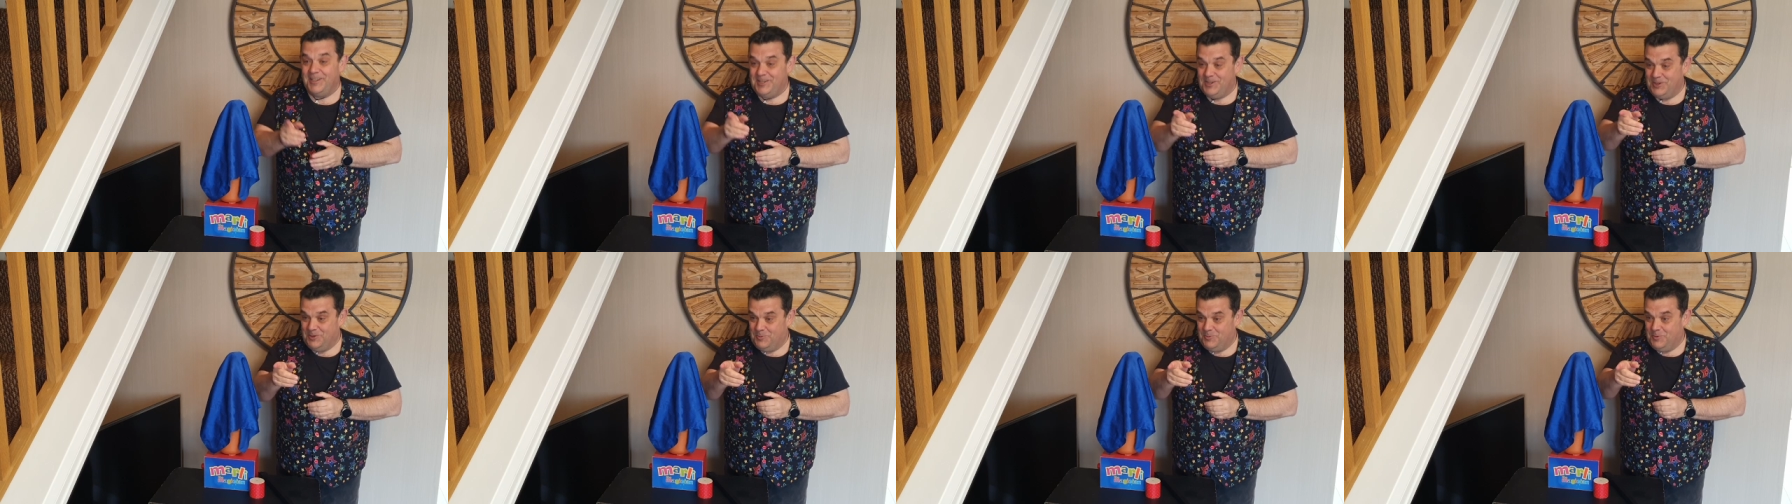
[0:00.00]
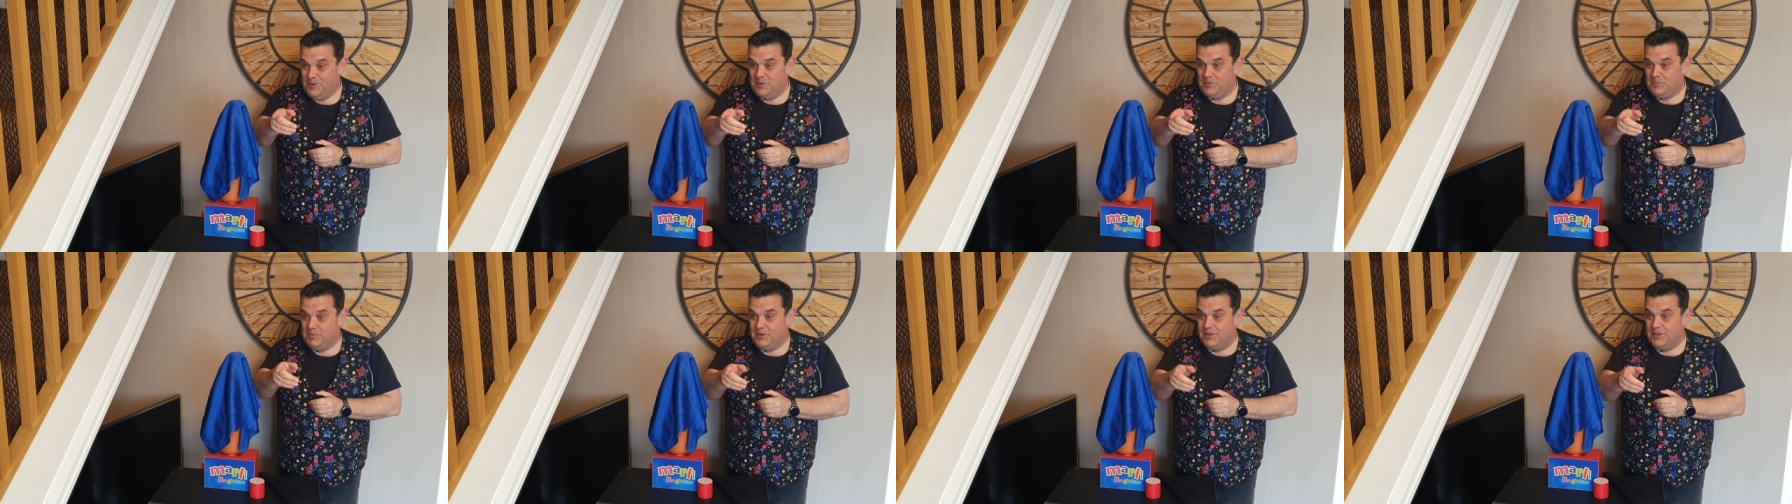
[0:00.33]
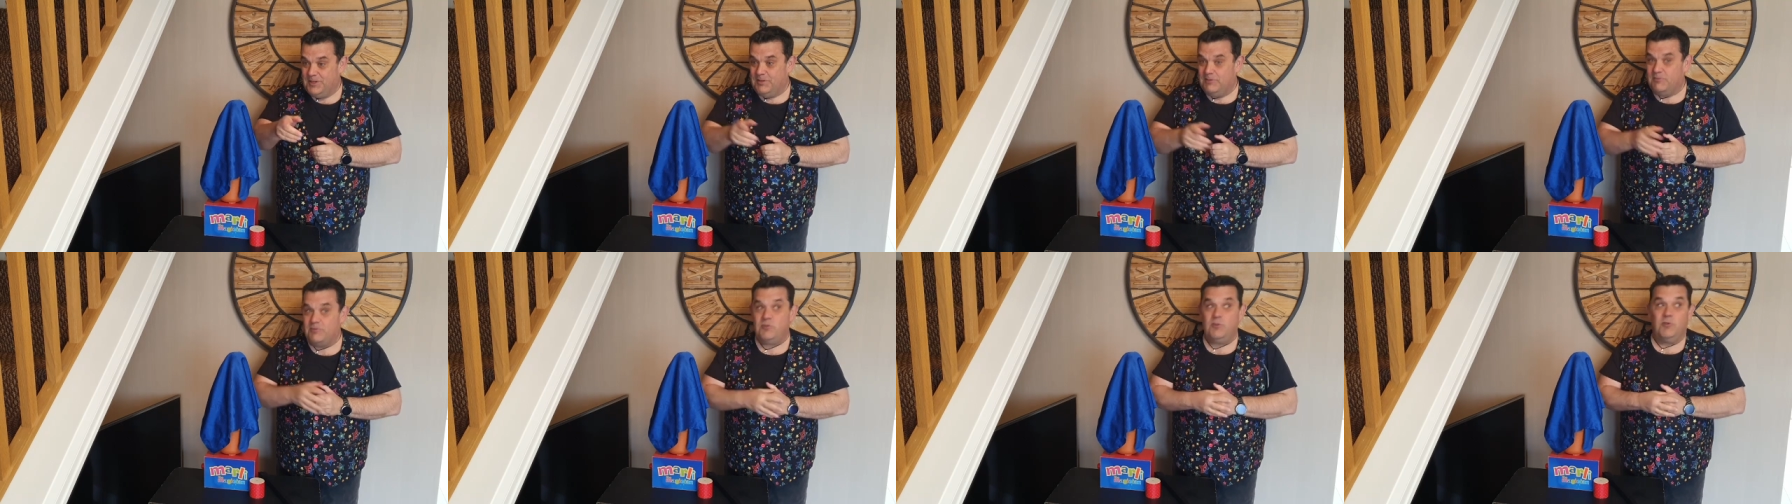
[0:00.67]
You would, wouldn't
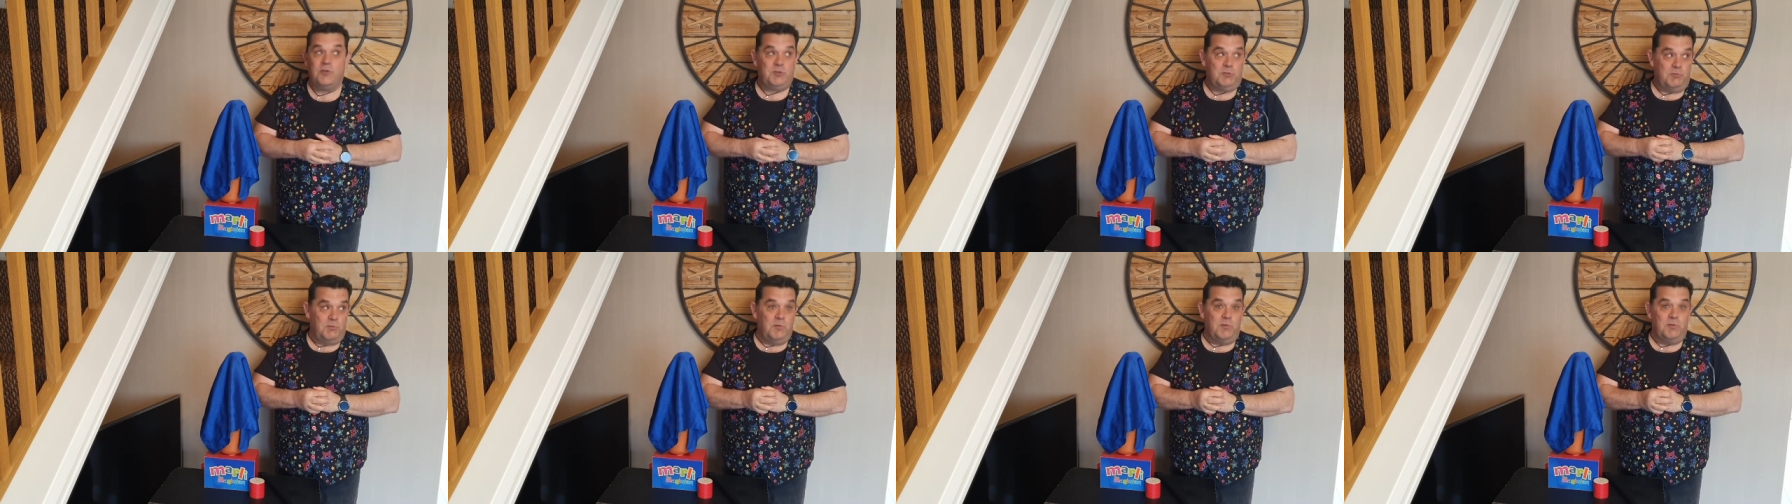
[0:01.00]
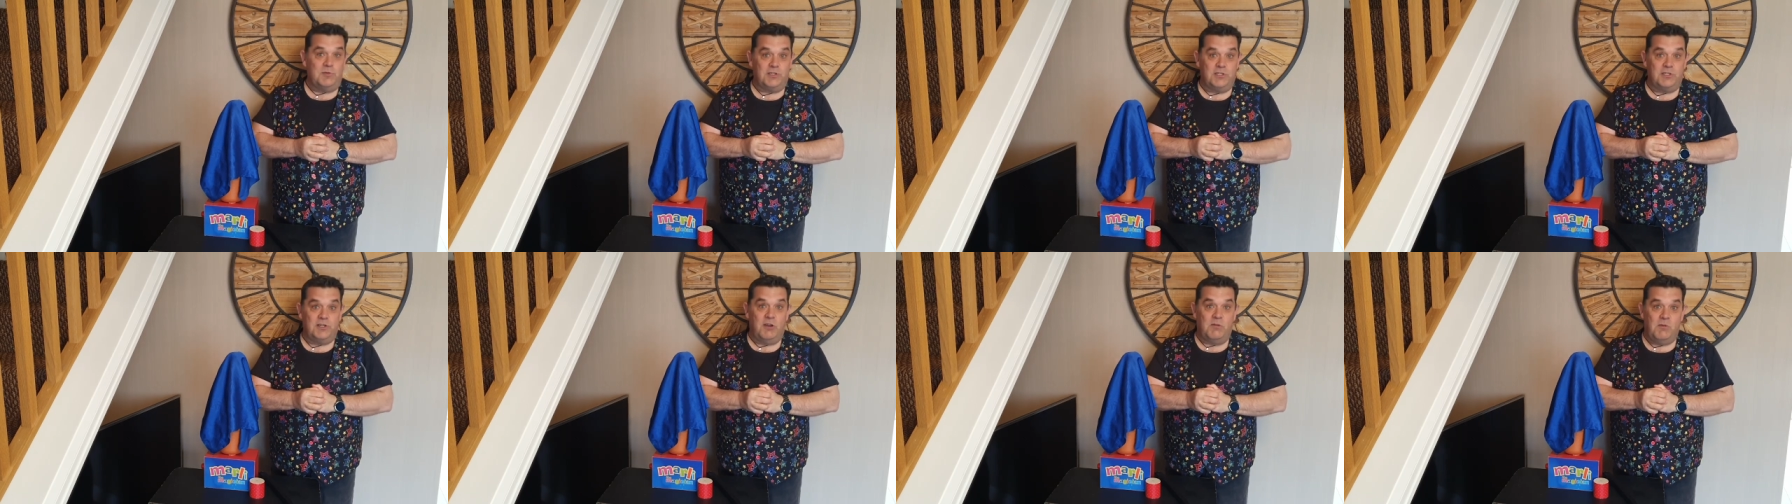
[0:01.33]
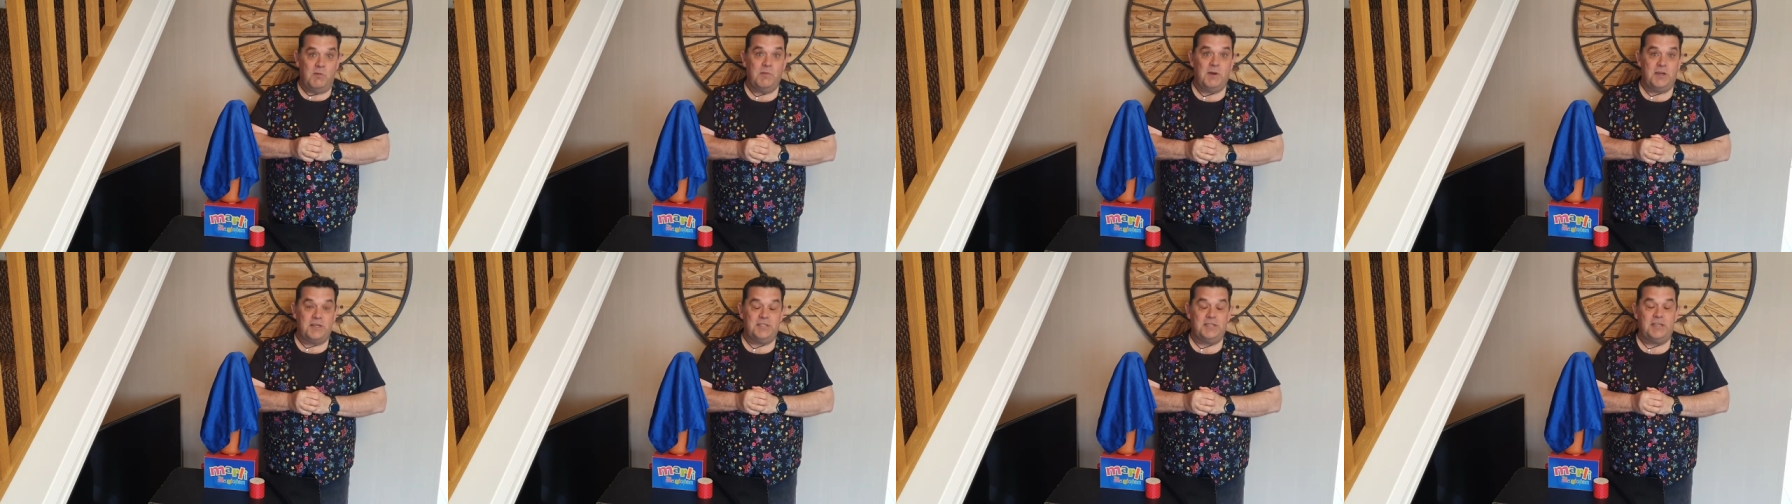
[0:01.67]
you? Joshua wants to know
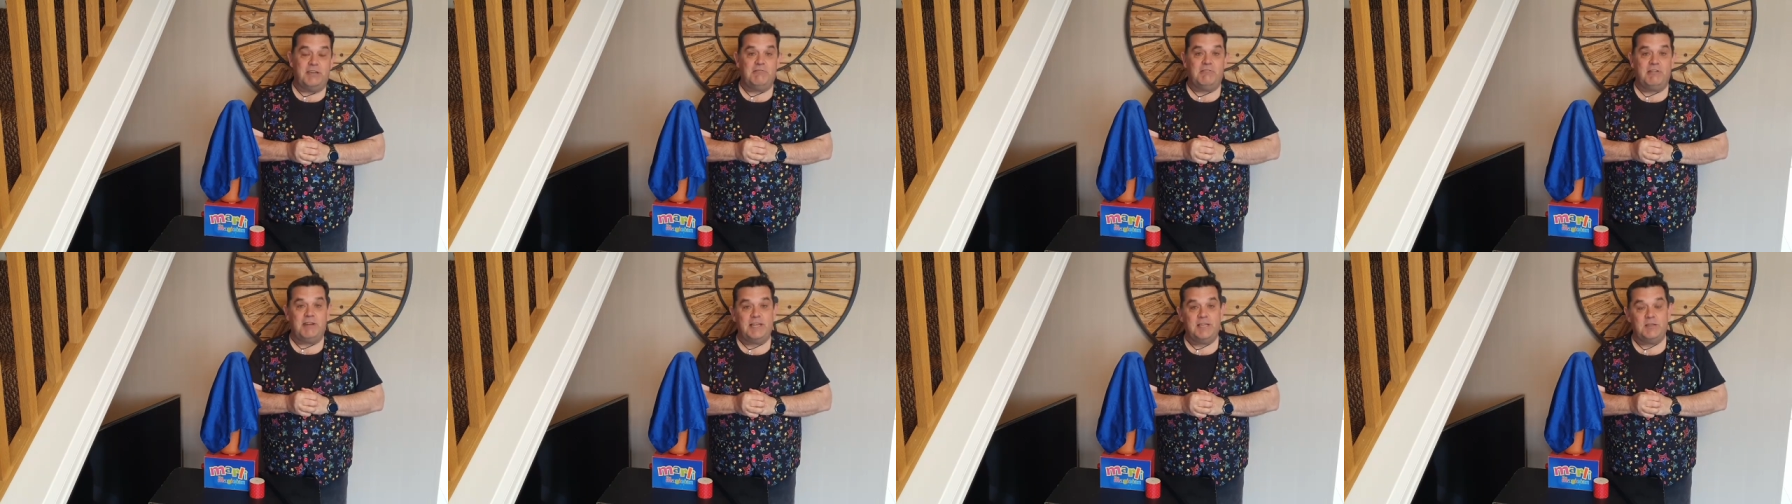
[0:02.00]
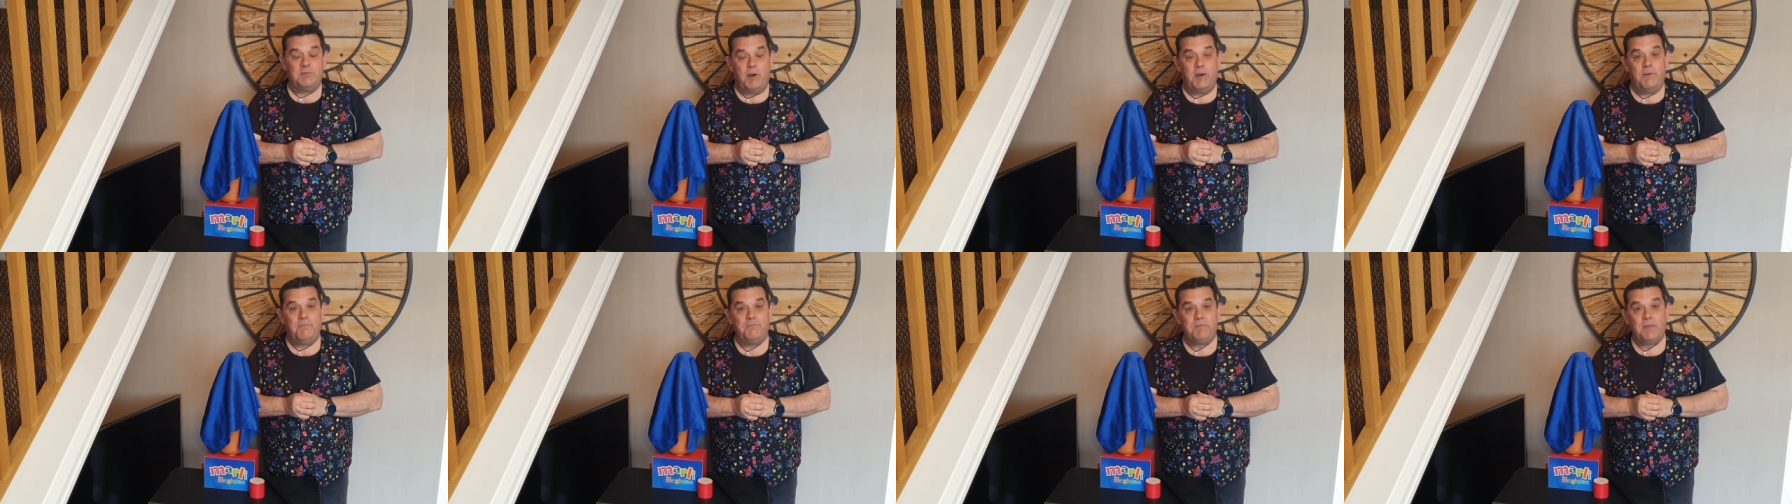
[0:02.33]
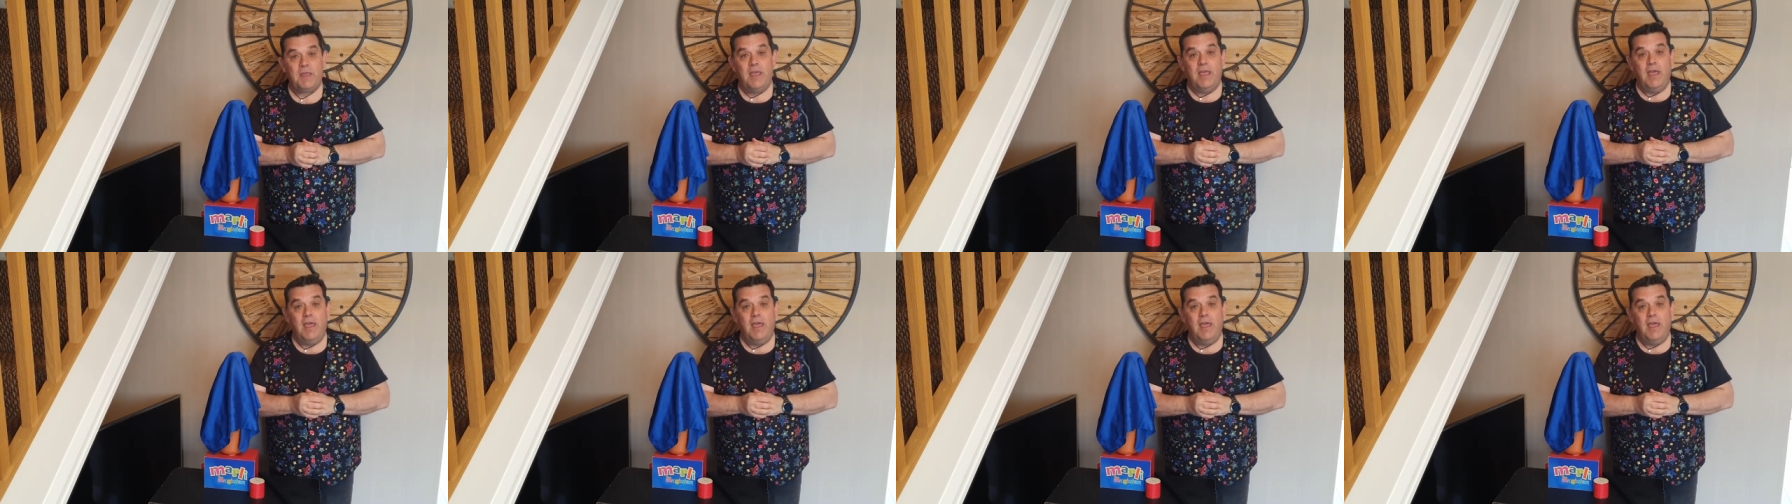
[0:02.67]
what my secret is. Well,